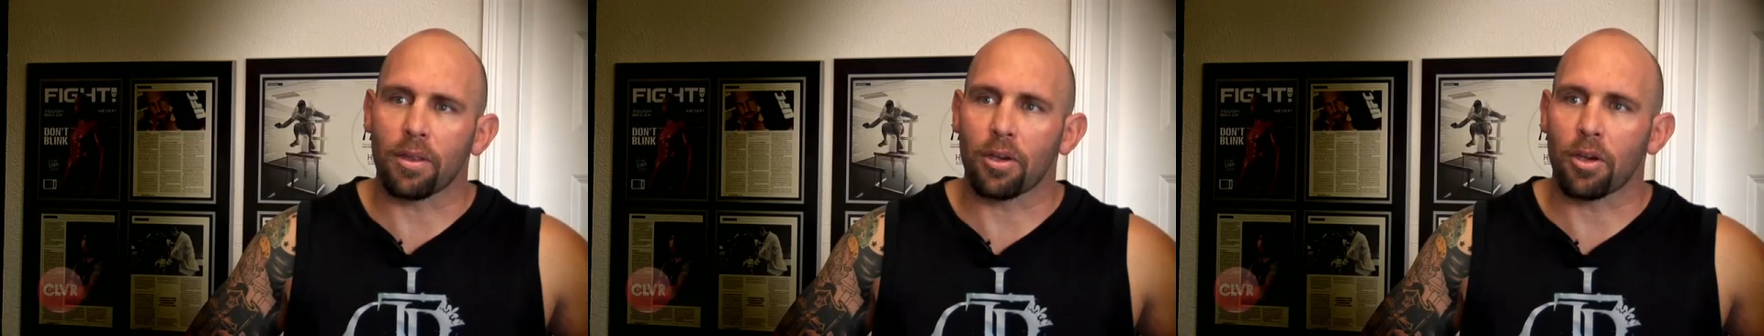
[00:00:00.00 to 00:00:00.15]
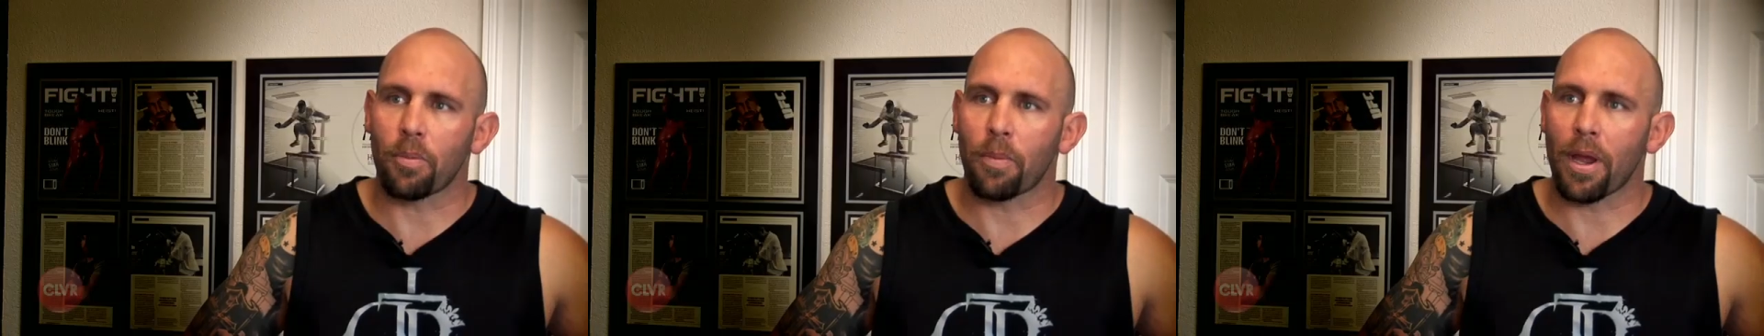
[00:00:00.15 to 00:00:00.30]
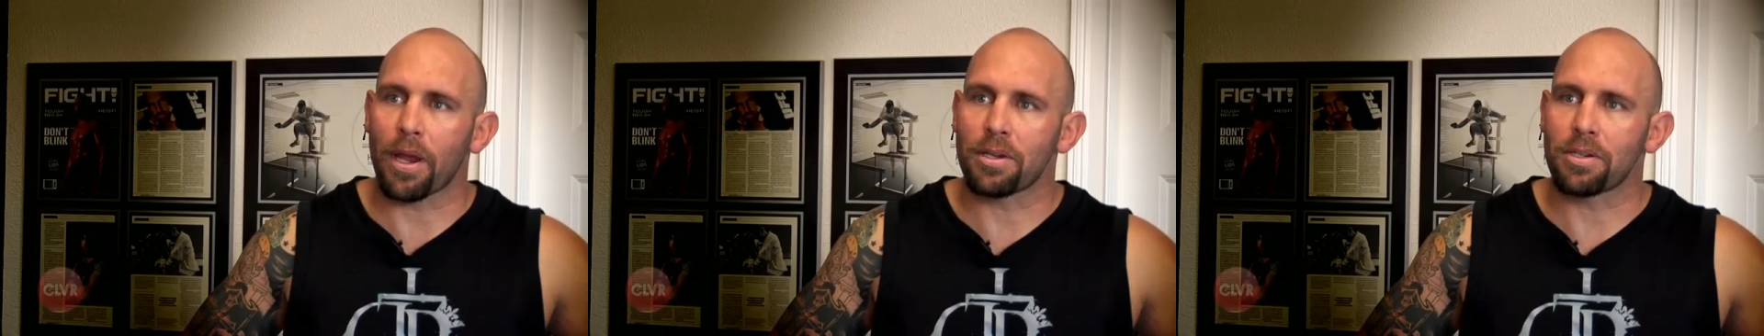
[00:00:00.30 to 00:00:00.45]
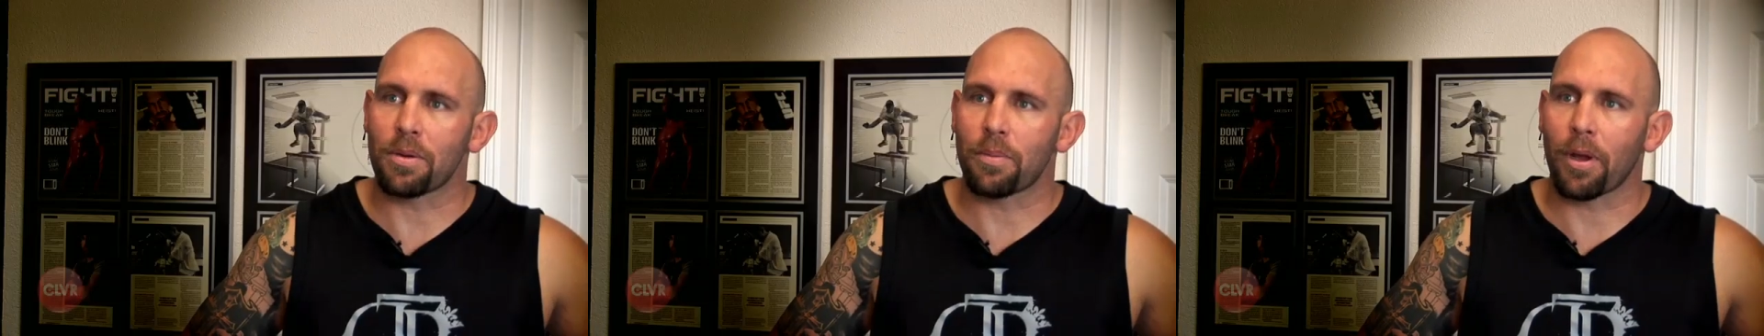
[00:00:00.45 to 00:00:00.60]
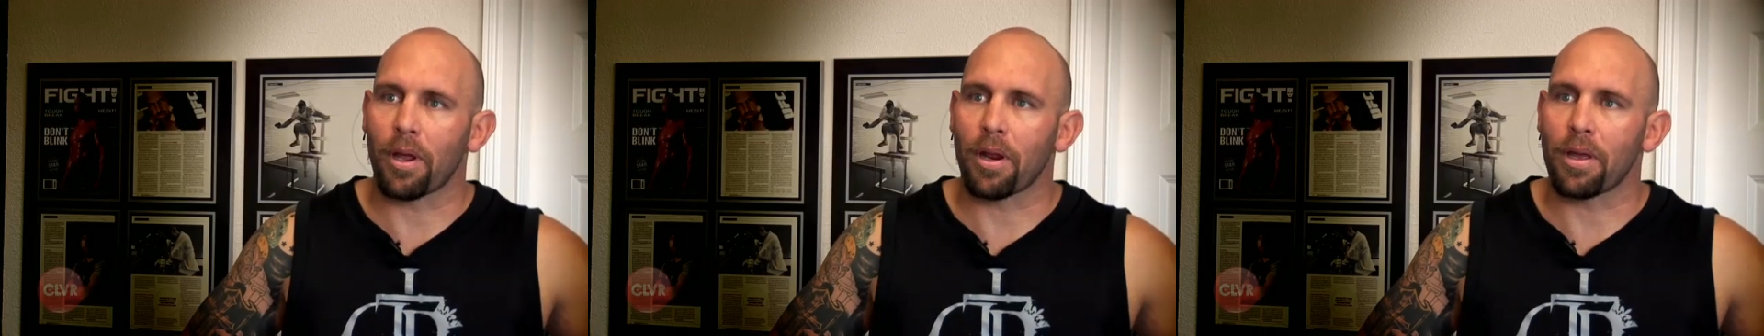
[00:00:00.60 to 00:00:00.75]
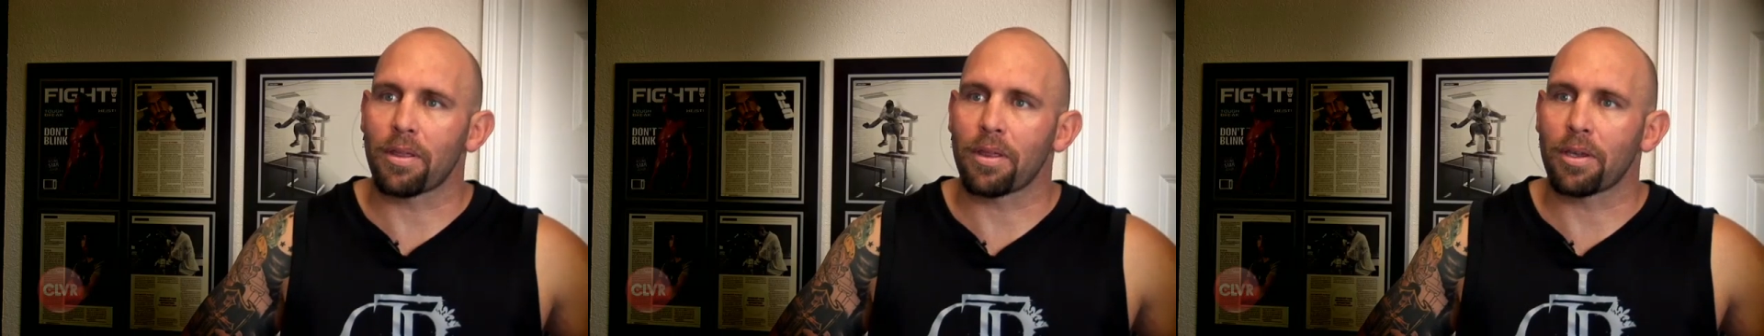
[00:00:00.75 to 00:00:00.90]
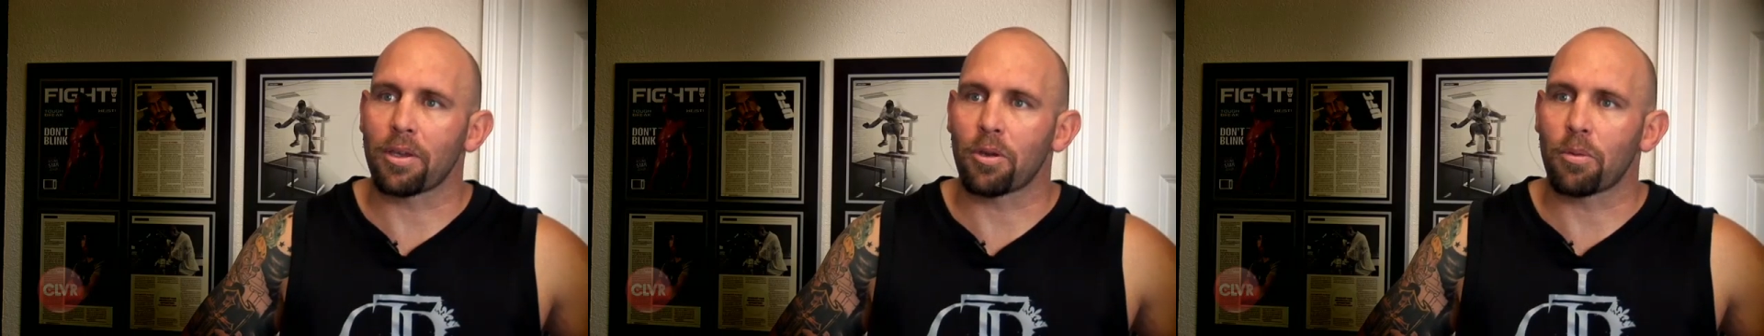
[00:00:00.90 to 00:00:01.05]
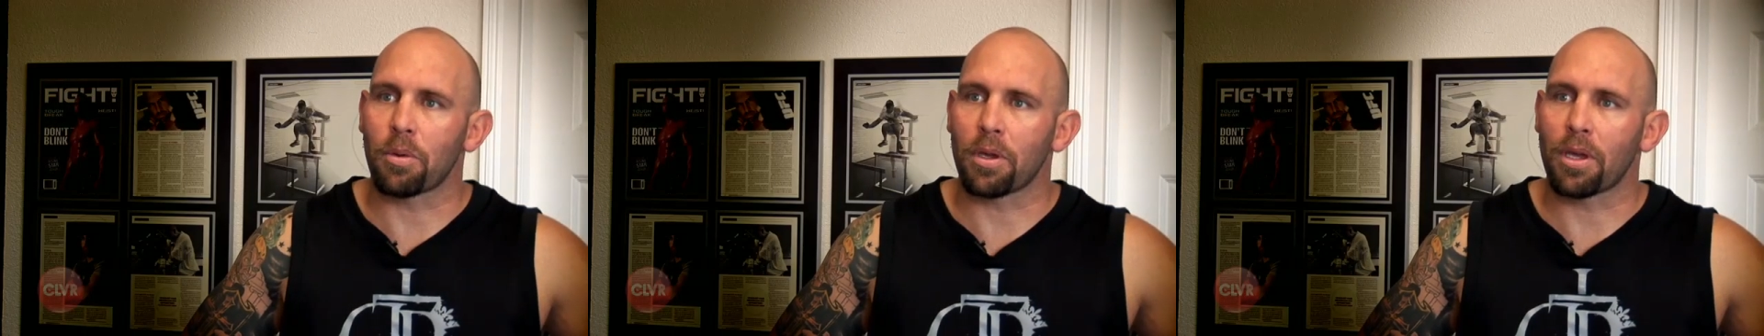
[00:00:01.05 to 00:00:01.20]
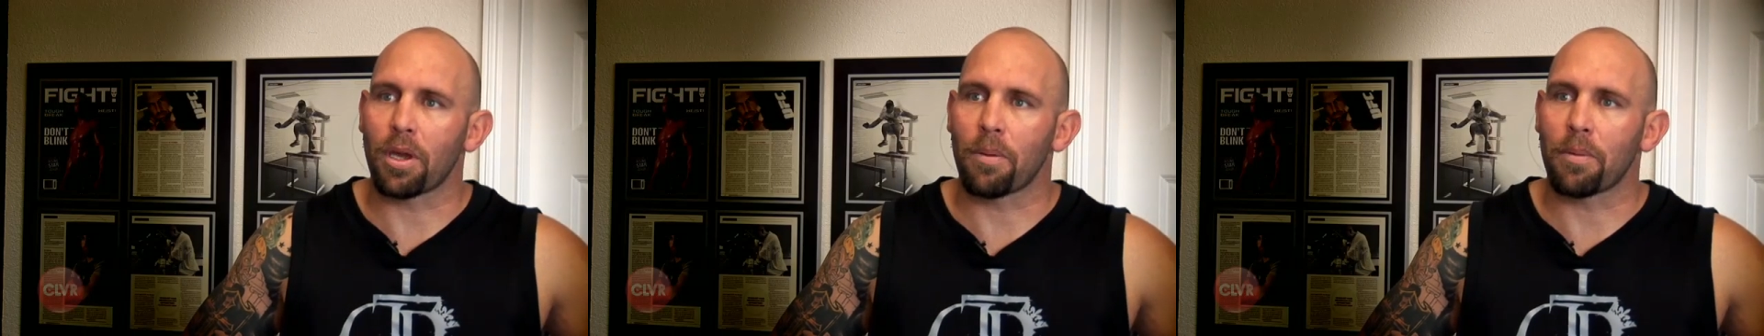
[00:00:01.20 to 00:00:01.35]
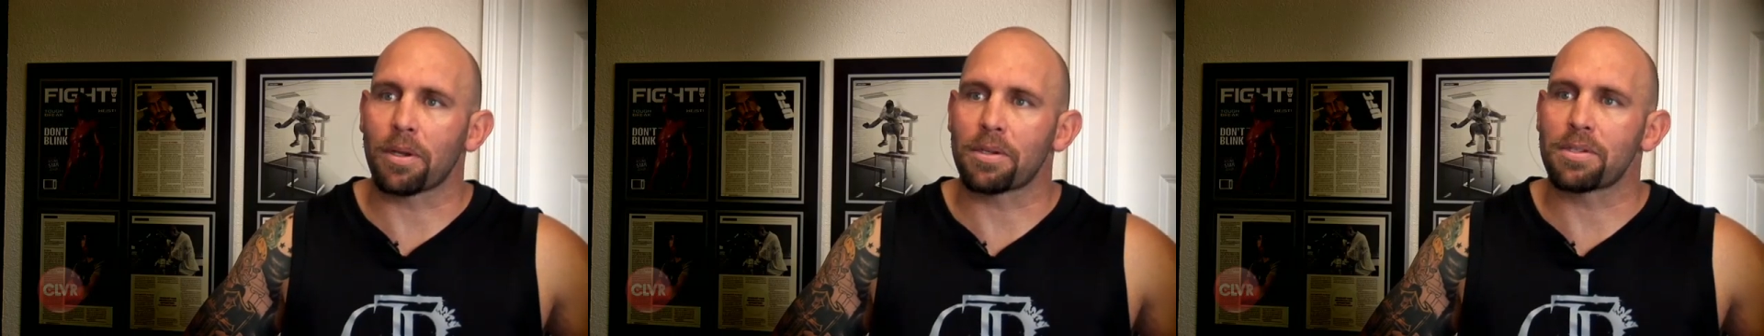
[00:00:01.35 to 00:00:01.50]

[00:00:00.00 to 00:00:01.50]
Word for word: that you're passionate about, I think you'll become